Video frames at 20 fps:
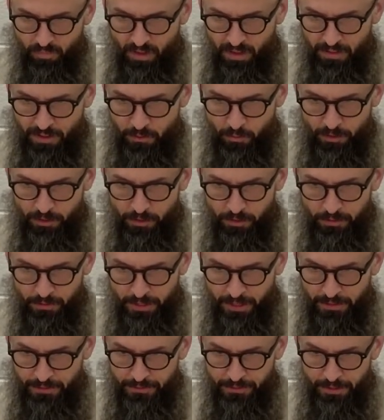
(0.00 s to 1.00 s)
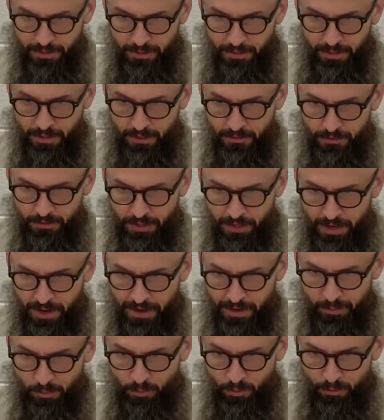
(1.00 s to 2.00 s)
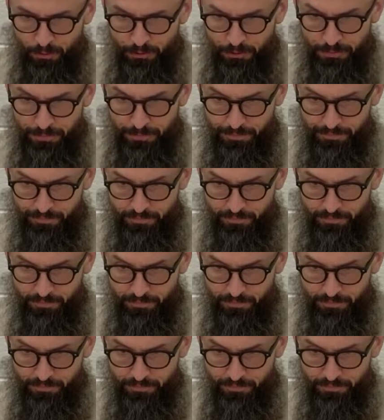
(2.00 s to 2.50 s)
And then we looked at hunting animals,